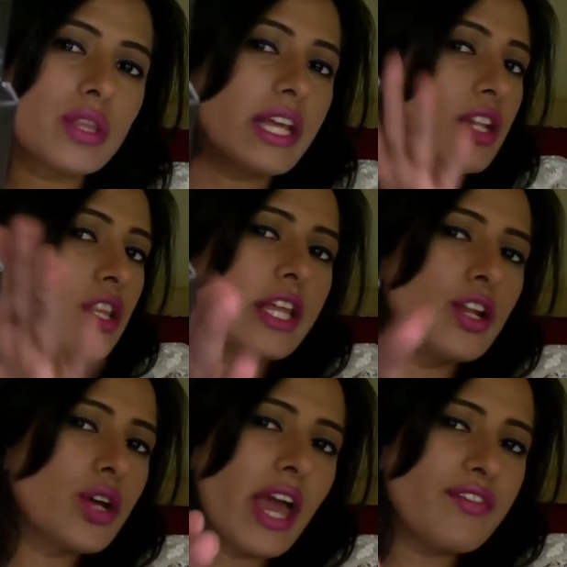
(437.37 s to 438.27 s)
they
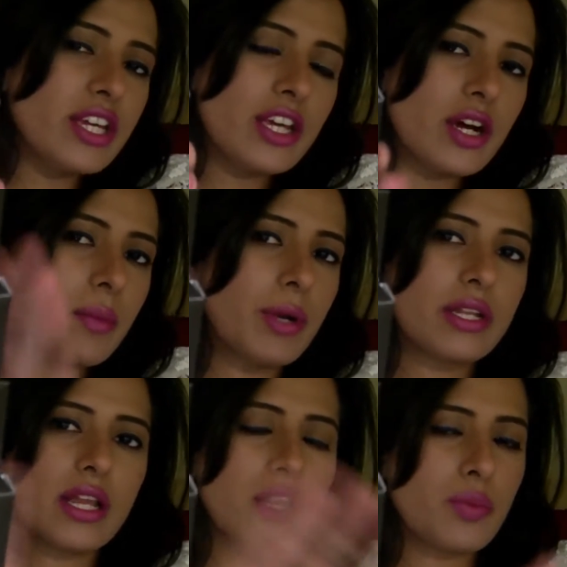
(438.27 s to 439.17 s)
look heavy here,
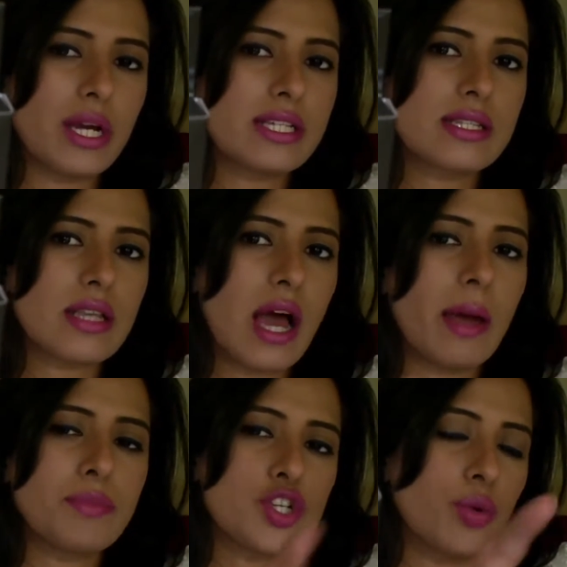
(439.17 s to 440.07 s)
but otherwise,
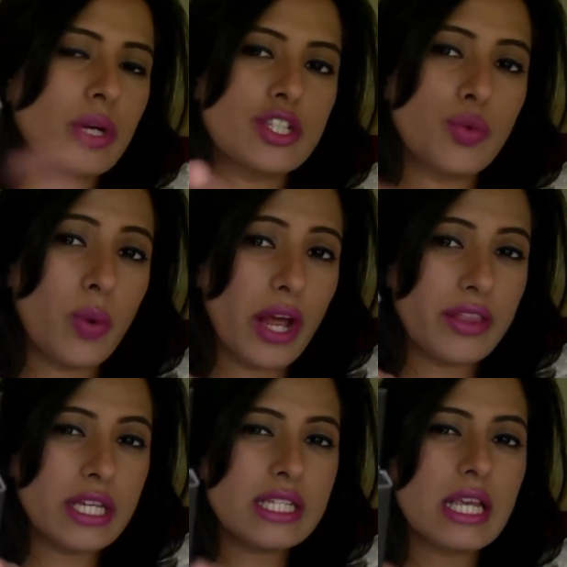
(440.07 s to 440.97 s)
I'm sure once you wear
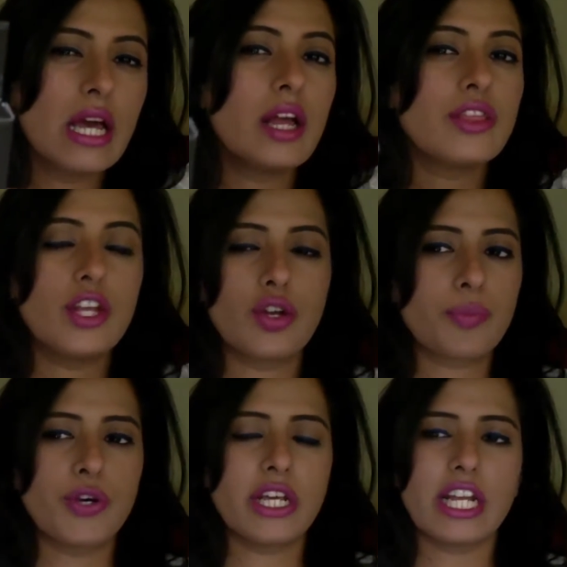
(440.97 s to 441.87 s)
these, they
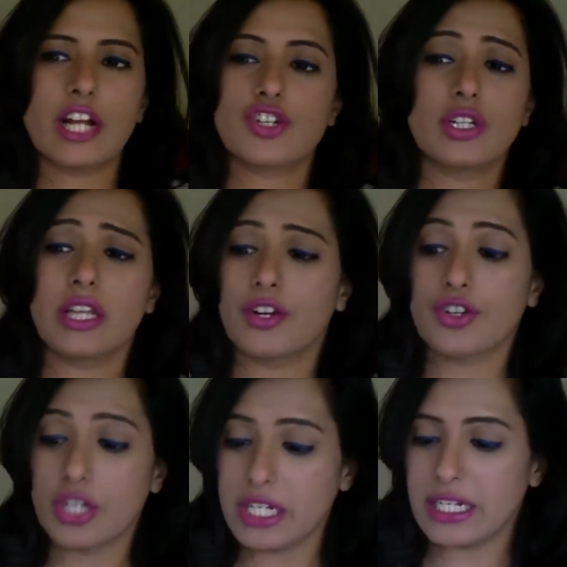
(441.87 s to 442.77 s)
look pretty natural. They're
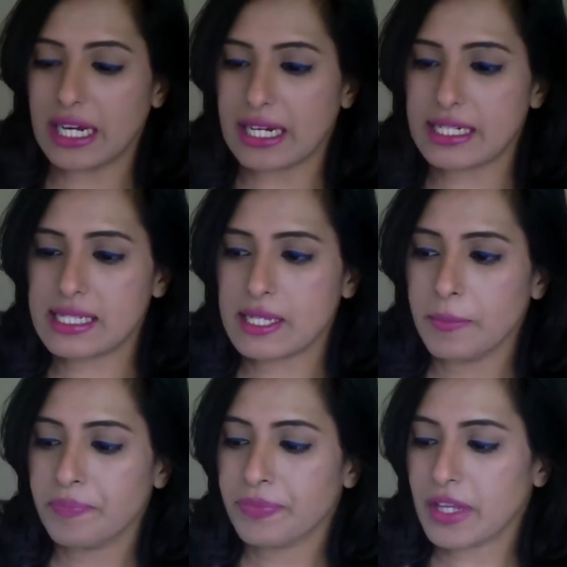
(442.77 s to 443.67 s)
really nice.
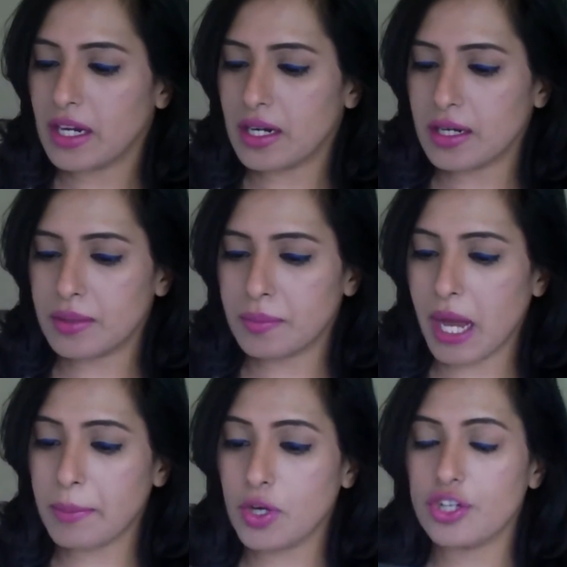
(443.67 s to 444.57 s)

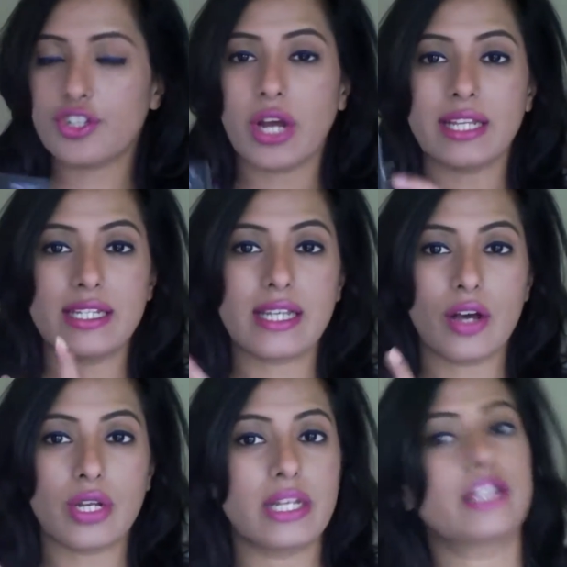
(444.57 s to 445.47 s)
I'm gonna try these
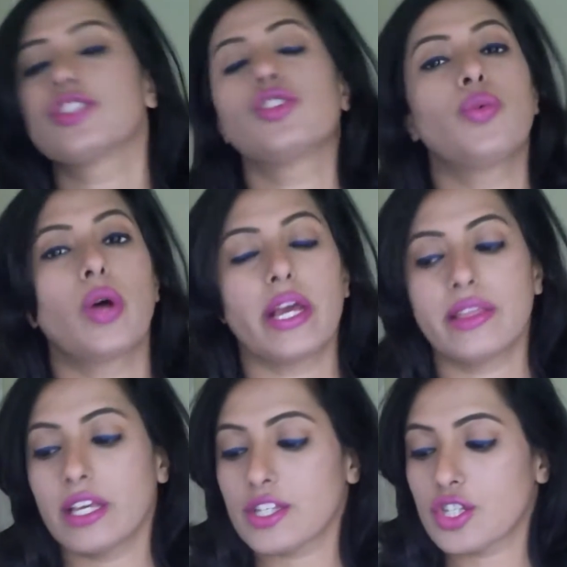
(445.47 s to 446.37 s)
out and let you know what I
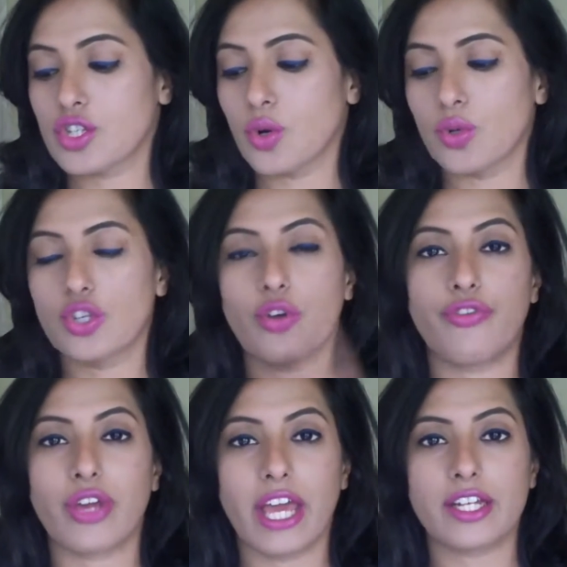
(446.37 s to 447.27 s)
think. So
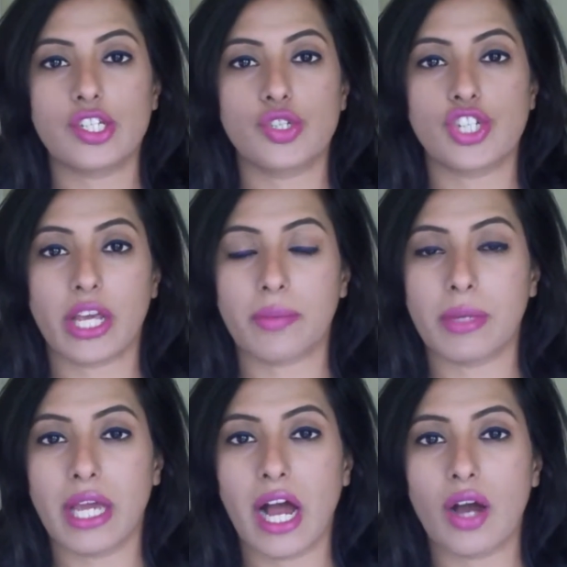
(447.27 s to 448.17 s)
don't forget to check
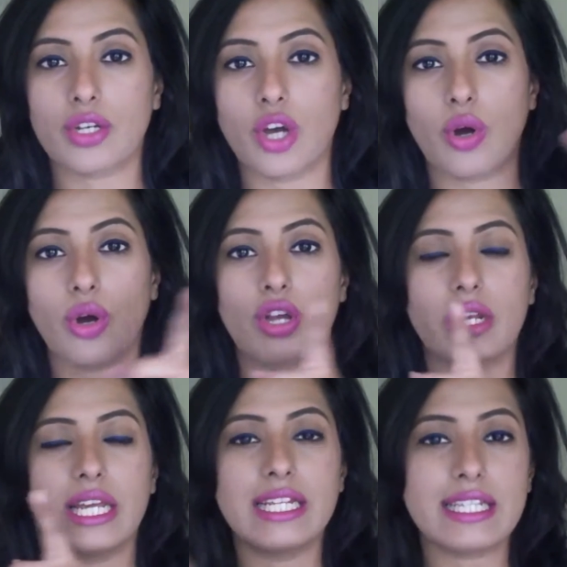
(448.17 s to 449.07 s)
me out on
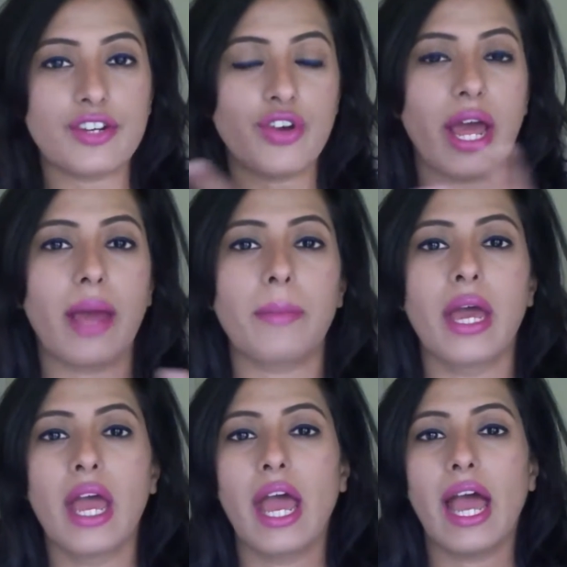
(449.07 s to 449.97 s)
Instagram
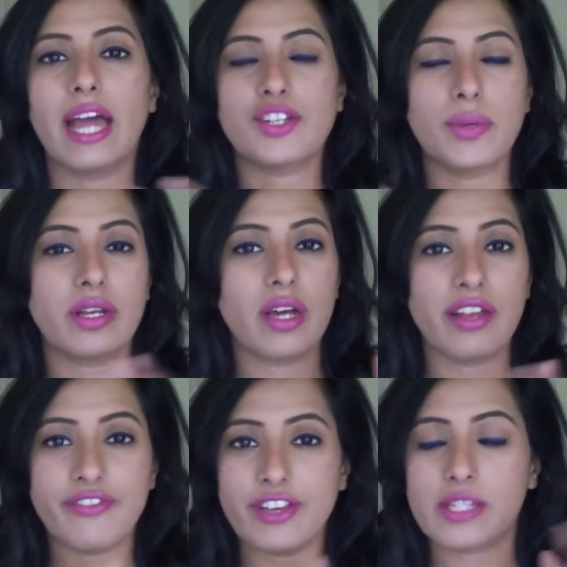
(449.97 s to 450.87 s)
and Twitter
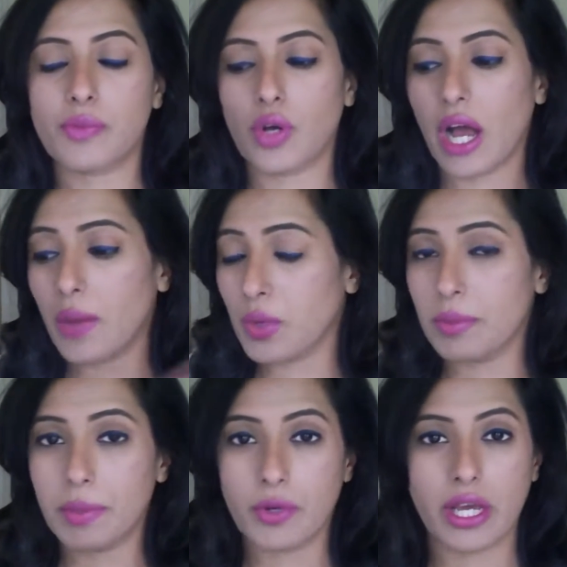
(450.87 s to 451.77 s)
and Facebook. I will
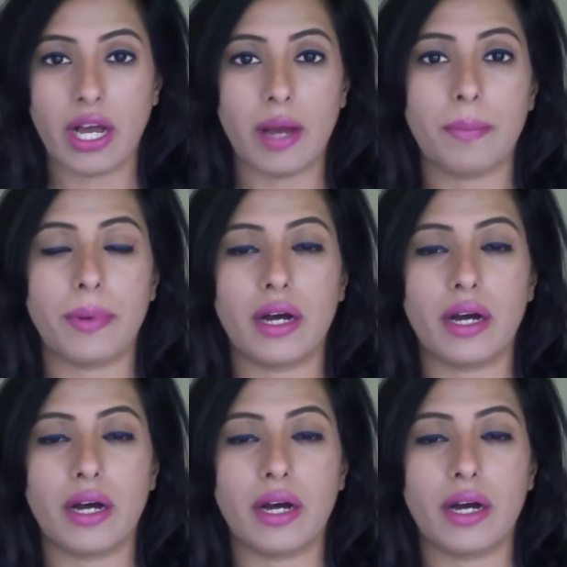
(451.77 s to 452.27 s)
be putting up